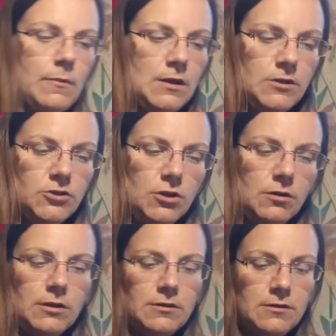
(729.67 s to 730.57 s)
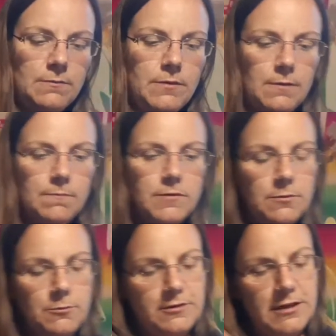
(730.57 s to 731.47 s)
Juggling something. Tell me
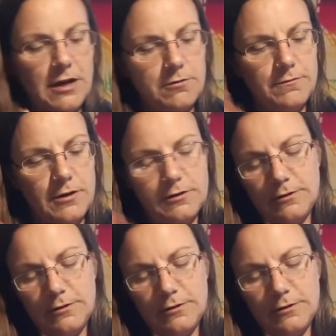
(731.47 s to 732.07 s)
what sacrifice.